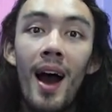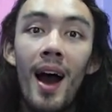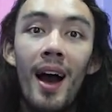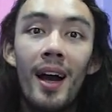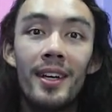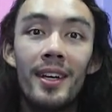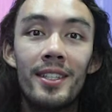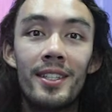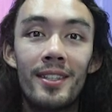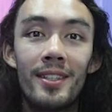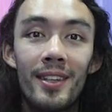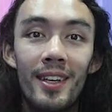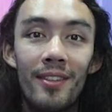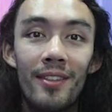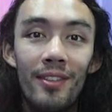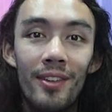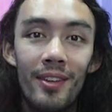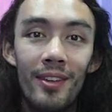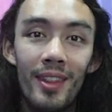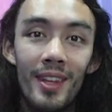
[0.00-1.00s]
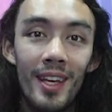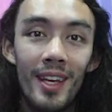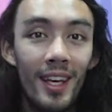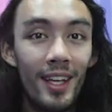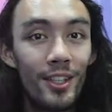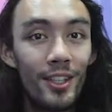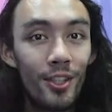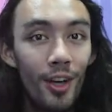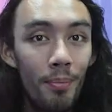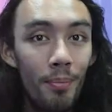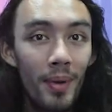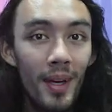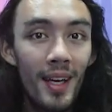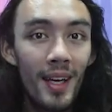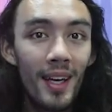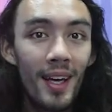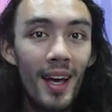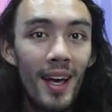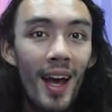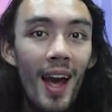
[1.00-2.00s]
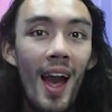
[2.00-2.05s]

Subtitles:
I shall give you the topic